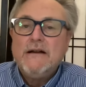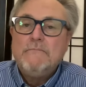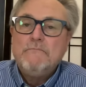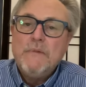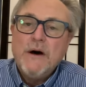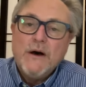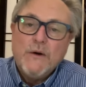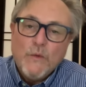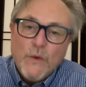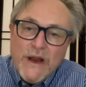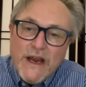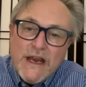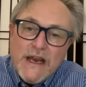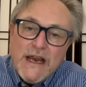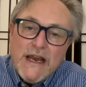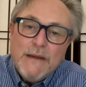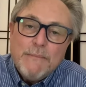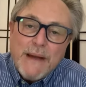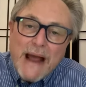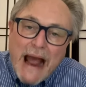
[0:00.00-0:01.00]
But we
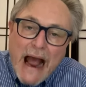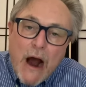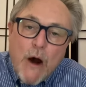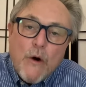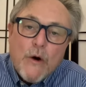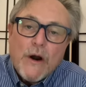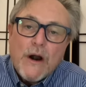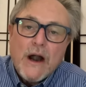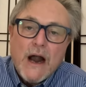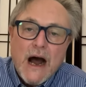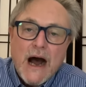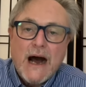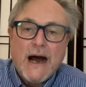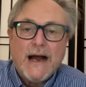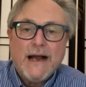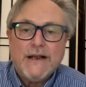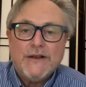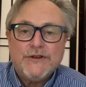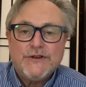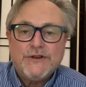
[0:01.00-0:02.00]
keep our
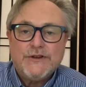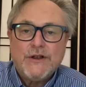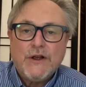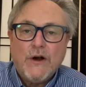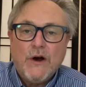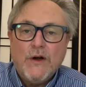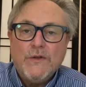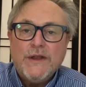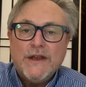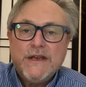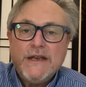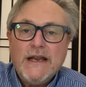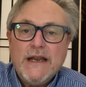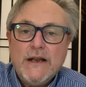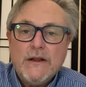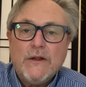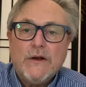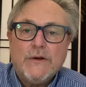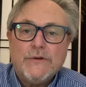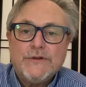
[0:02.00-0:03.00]
eyes on the
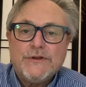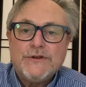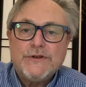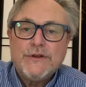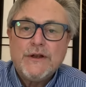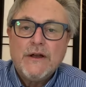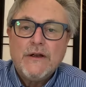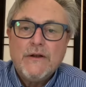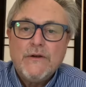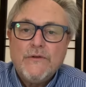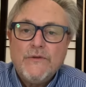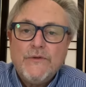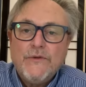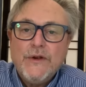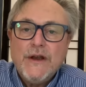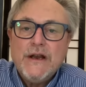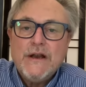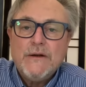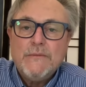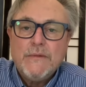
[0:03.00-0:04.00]
telos,
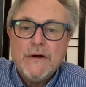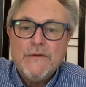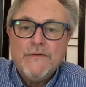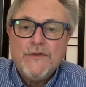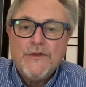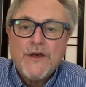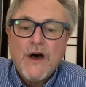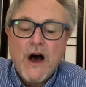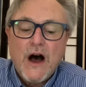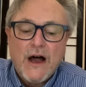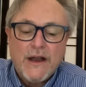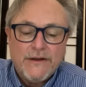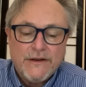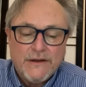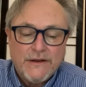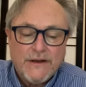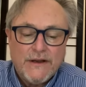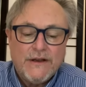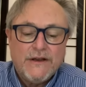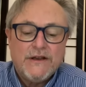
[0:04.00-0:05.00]
freedom of thought,
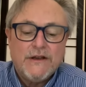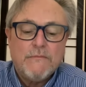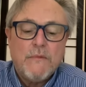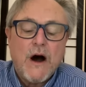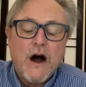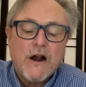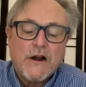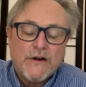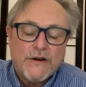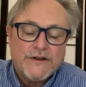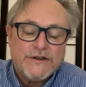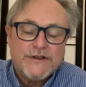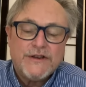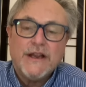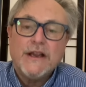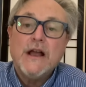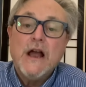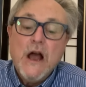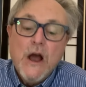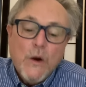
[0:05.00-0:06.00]

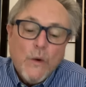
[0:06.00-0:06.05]
democracy.